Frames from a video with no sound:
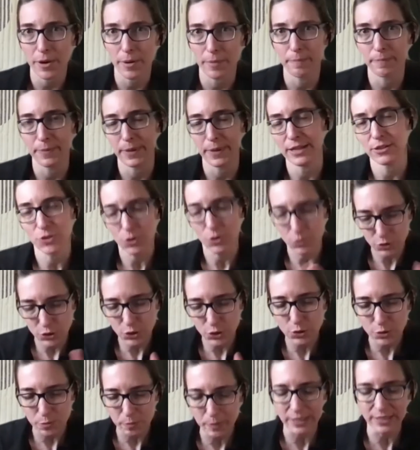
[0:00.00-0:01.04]
a be, those
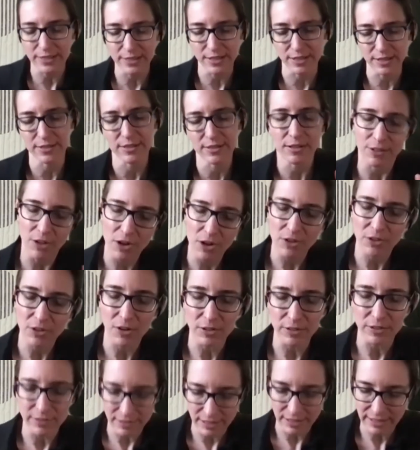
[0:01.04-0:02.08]
two species not
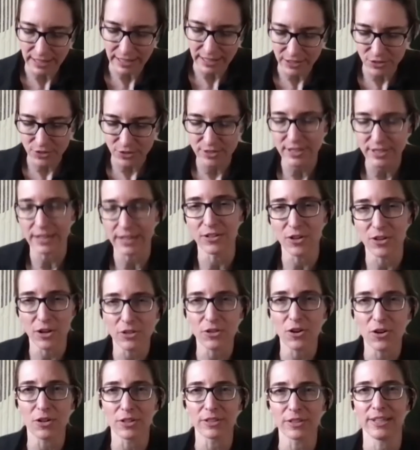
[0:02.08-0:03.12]
all like you said not
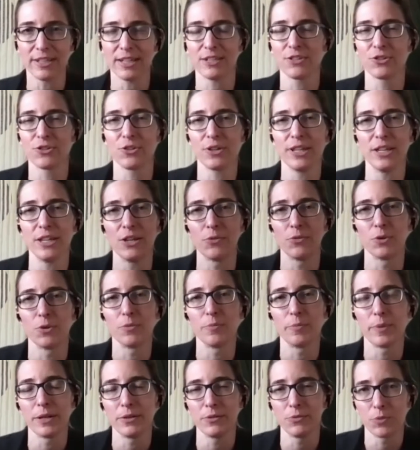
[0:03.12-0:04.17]
all ticks are equal
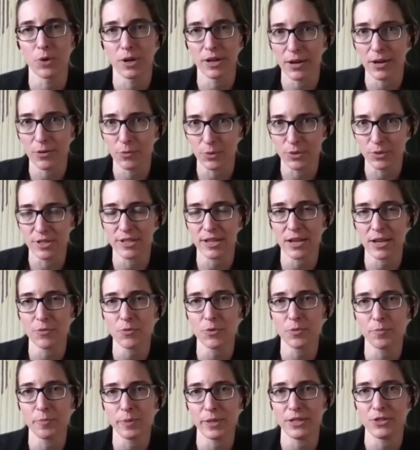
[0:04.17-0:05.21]
but what i will say
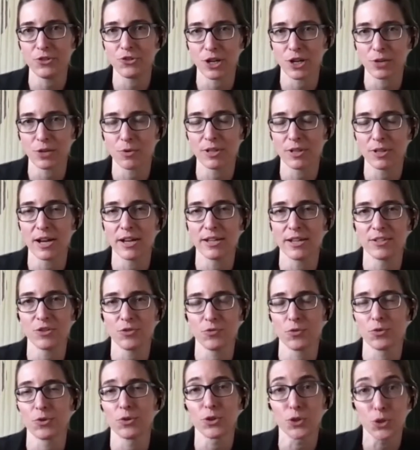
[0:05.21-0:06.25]
will be generalized
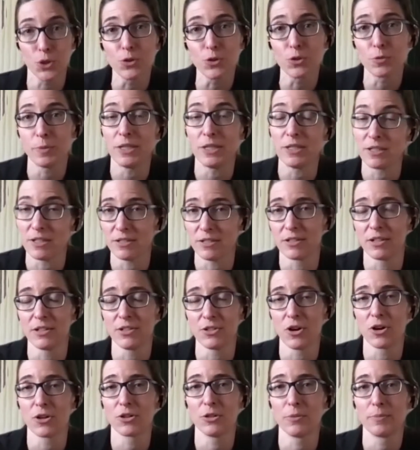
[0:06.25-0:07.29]
for the two species i
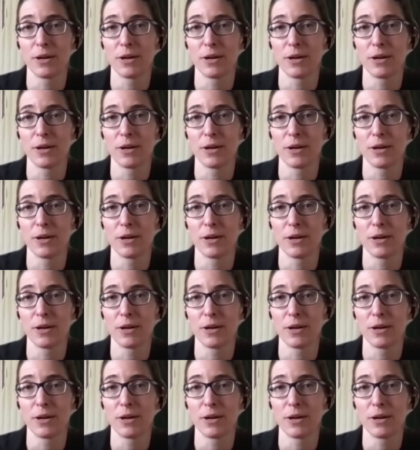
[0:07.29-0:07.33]
talked mm-hmm.